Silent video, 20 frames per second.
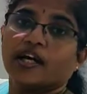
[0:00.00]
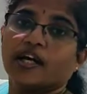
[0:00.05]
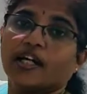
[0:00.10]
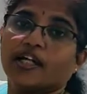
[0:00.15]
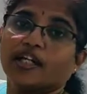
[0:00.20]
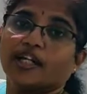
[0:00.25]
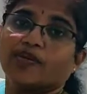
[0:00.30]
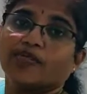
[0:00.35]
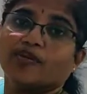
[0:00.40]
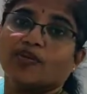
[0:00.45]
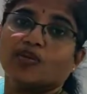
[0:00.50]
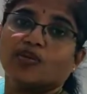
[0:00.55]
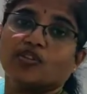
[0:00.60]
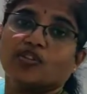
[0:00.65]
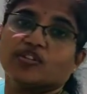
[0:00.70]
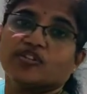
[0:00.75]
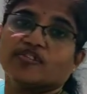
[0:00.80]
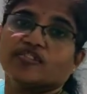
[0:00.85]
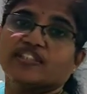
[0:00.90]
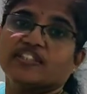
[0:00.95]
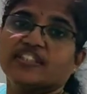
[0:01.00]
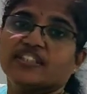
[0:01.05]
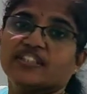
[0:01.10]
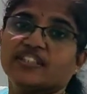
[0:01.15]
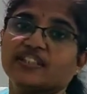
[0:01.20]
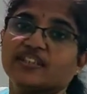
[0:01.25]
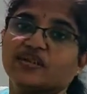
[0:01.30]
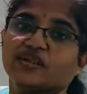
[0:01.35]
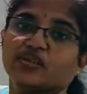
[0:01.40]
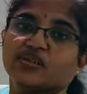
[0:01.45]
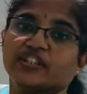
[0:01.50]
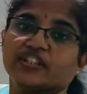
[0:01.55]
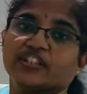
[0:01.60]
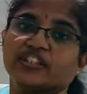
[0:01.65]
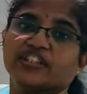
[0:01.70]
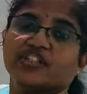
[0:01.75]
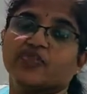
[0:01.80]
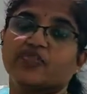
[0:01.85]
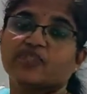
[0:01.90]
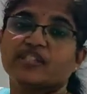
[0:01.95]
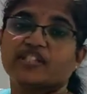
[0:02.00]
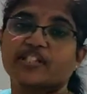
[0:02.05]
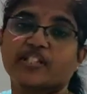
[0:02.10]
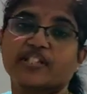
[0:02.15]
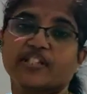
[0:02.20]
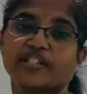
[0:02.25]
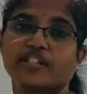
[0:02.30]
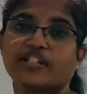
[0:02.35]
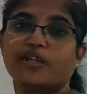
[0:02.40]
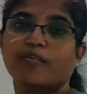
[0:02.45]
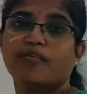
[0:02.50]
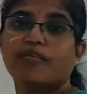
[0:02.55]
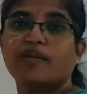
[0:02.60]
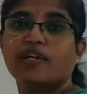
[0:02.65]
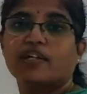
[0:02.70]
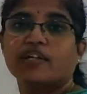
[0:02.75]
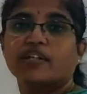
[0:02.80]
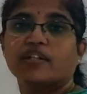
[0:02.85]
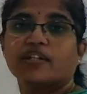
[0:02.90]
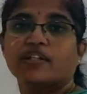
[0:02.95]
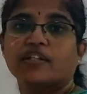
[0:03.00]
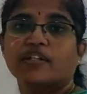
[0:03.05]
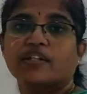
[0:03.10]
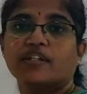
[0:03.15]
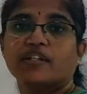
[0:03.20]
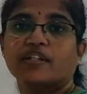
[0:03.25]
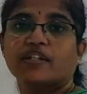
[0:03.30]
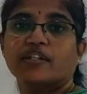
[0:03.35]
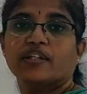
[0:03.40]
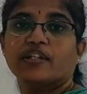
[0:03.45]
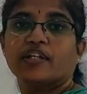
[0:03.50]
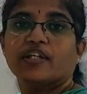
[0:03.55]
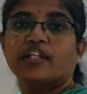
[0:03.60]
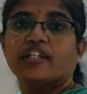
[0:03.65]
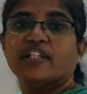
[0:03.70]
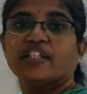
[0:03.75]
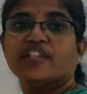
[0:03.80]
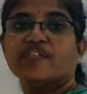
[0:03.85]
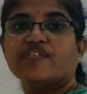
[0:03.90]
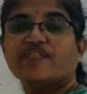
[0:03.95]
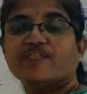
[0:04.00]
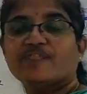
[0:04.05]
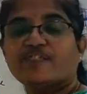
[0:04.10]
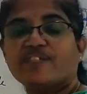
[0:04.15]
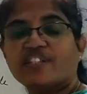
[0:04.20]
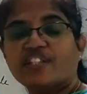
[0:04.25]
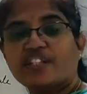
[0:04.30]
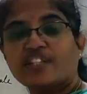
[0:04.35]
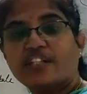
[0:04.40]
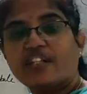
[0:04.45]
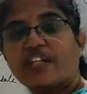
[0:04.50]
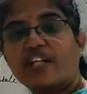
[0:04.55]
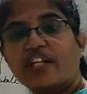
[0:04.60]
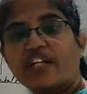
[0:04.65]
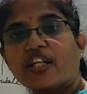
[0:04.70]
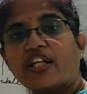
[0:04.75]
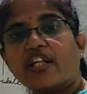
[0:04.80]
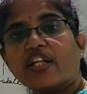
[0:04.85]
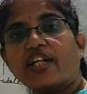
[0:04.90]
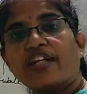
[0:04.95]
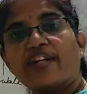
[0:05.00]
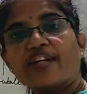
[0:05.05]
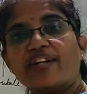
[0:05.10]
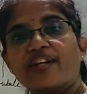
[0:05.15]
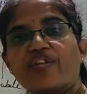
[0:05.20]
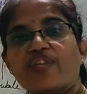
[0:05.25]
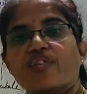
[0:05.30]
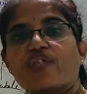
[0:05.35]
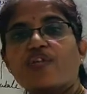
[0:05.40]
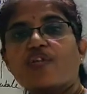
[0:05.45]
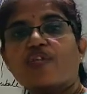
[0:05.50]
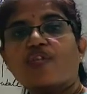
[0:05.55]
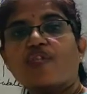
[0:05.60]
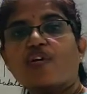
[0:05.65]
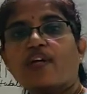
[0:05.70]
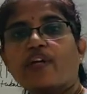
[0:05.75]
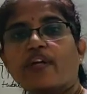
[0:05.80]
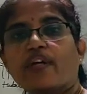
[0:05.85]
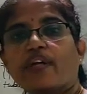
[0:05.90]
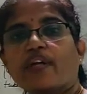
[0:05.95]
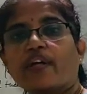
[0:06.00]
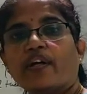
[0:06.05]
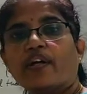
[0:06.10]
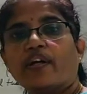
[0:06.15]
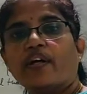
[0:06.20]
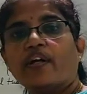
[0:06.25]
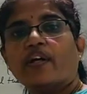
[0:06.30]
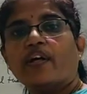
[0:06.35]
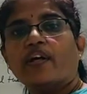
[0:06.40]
and amount of these nutrients present in the blood. If we drink less of water